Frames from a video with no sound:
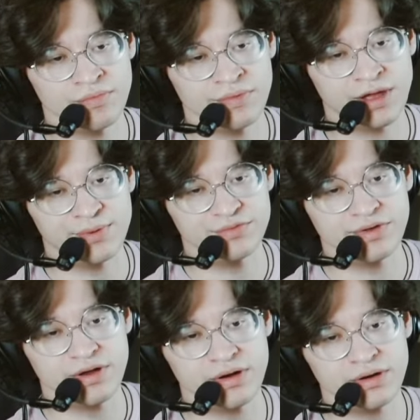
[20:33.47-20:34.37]
How about over
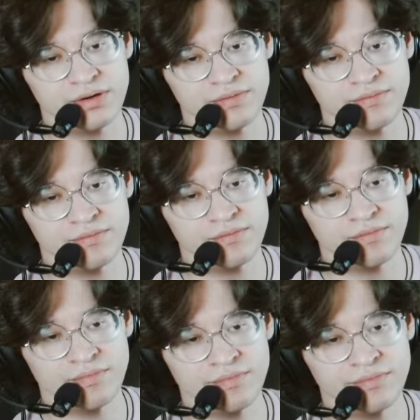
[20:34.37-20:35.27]
here?
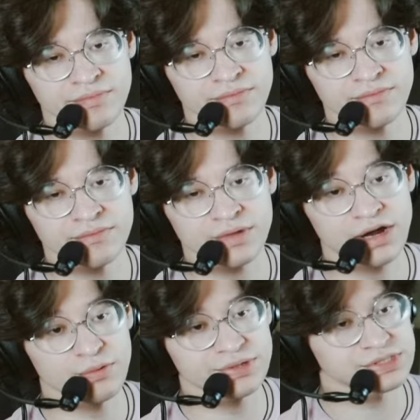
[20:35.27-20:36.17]
I know what this